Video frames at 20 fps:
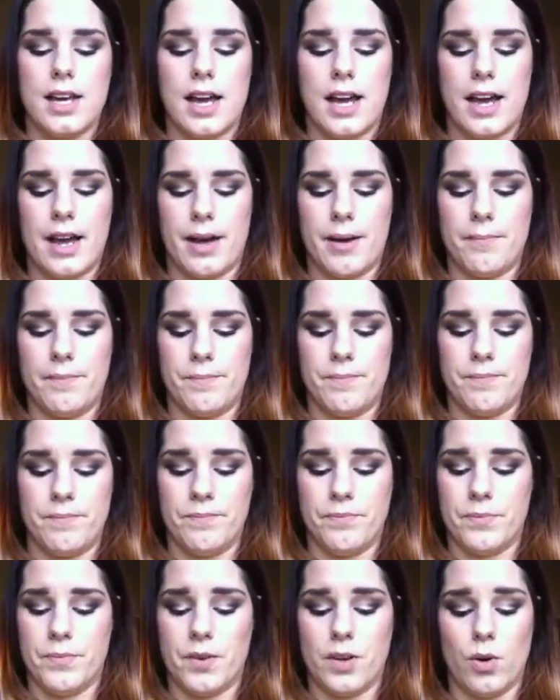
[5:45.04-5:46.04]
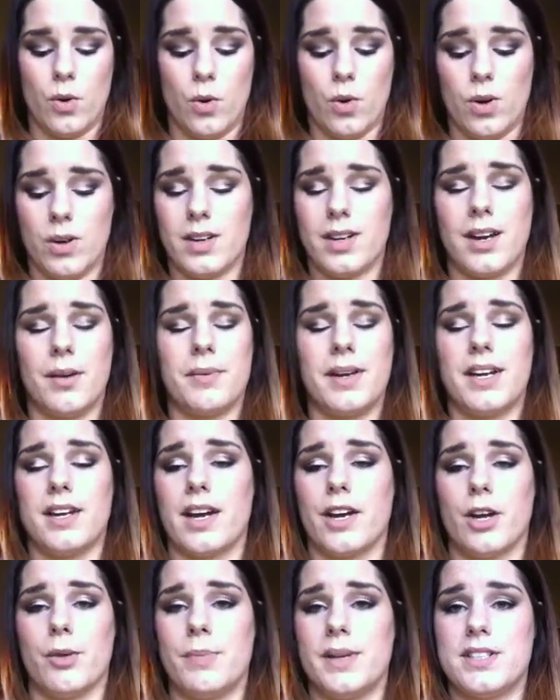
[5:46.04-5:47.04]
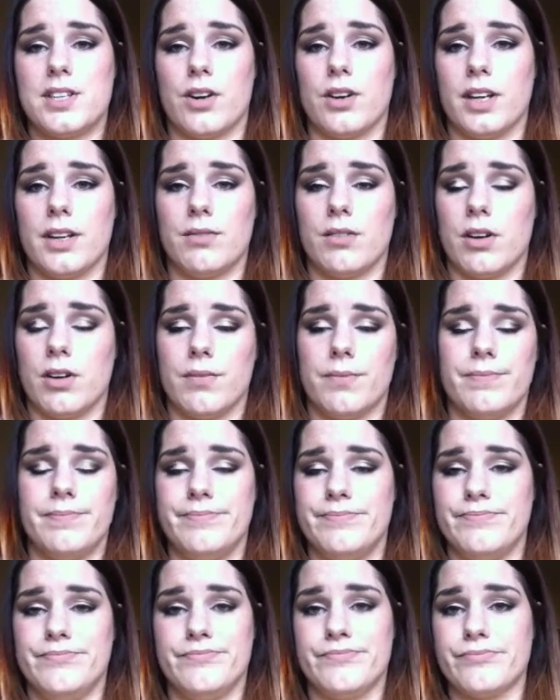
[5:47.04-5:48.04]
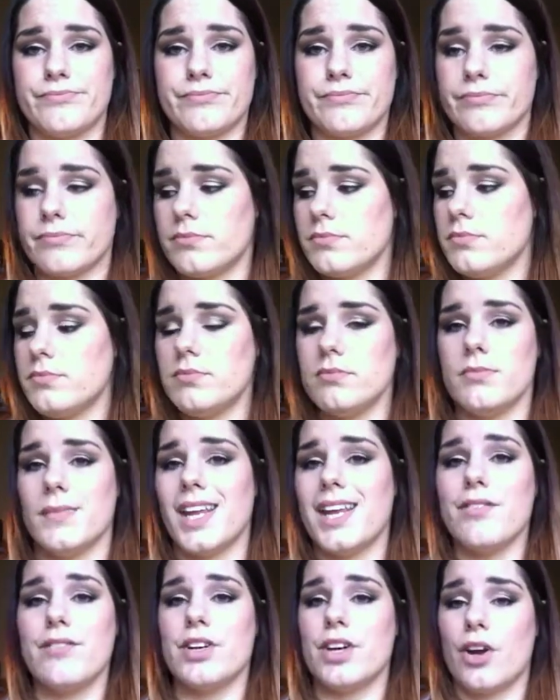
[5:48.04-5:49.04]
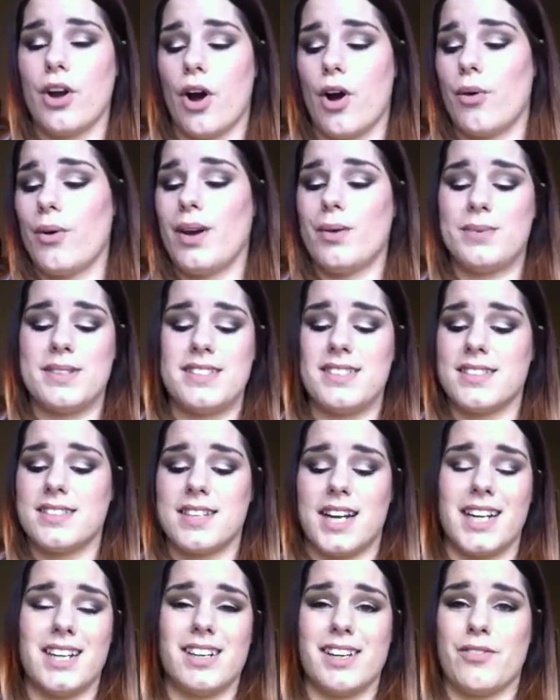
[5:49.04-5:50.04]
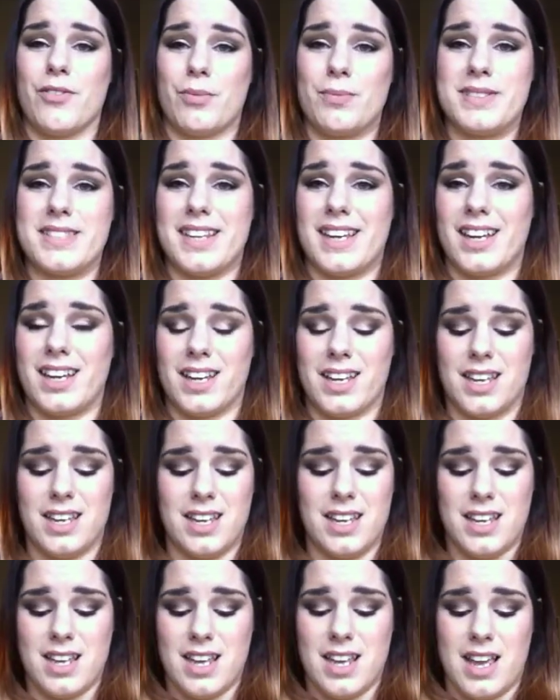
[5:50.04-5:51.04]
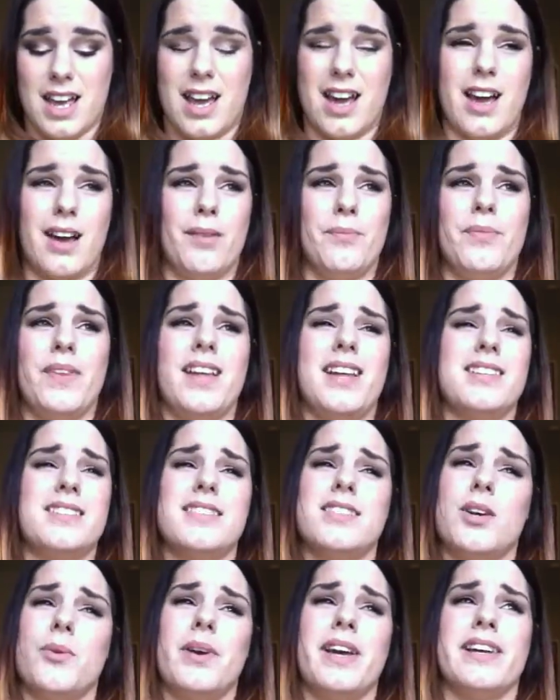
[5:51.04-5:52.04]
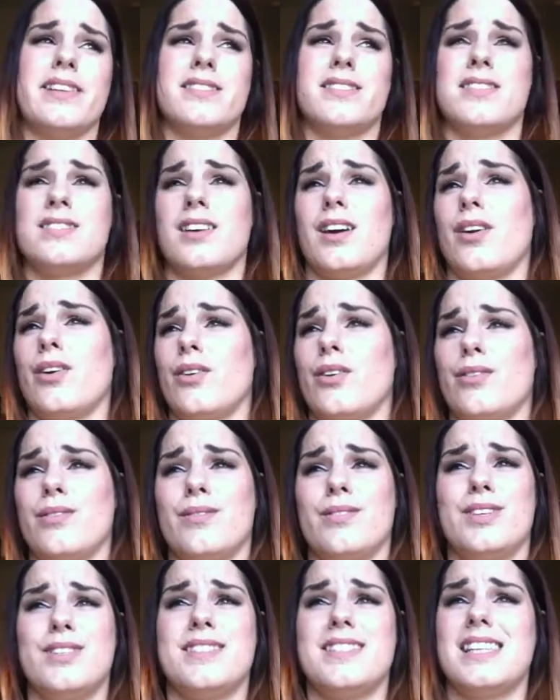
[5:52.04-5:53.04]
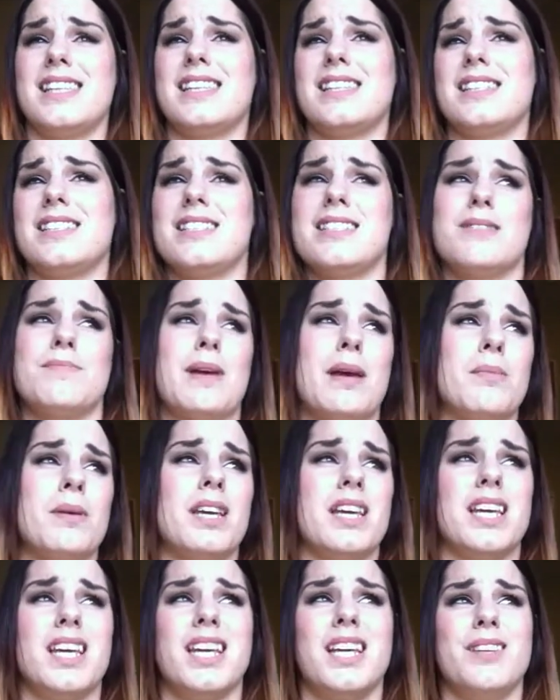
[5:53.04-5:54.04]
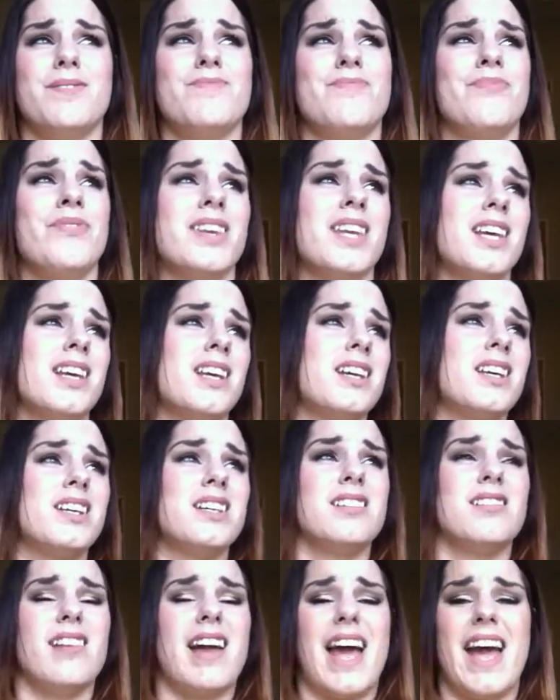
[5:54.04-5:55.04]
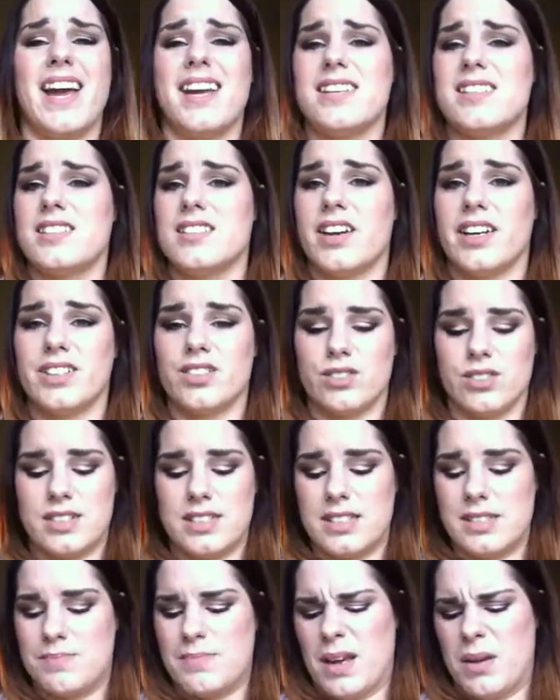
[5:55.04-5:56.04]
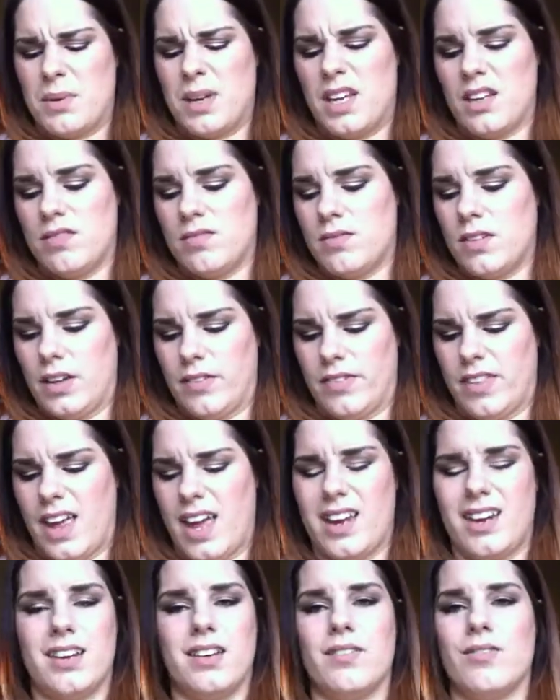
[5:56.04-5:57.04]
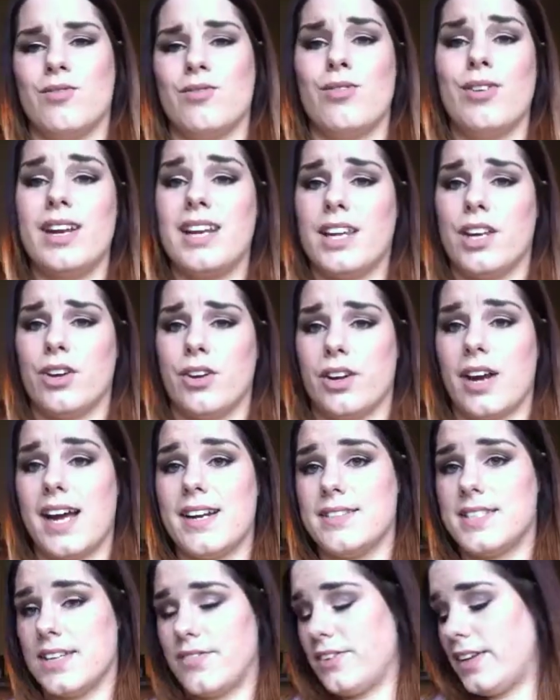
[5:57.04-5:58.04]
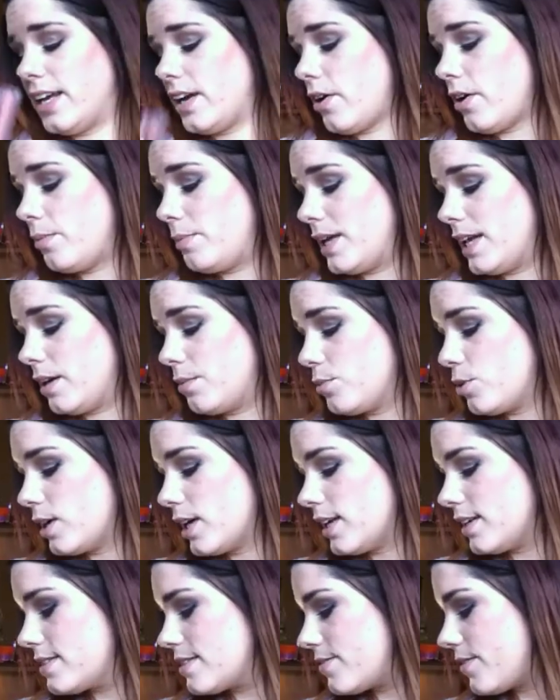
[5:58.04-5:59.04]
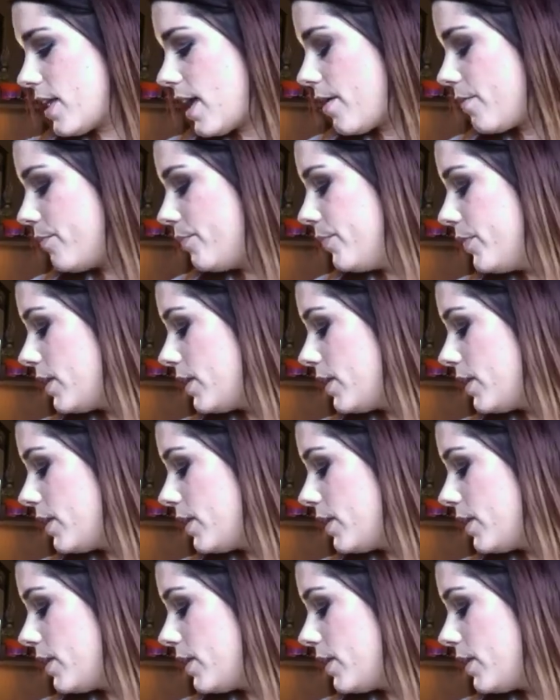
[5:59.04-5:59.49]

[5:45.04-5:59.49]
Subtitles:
Or, I mean, I could be totally wrong. Give it a go. It was $6.99 from Sleek. It's US, so New Zealand, maybe $8, $9, maybe, if that. Really good. I'm definitely going to be getting more colours of that.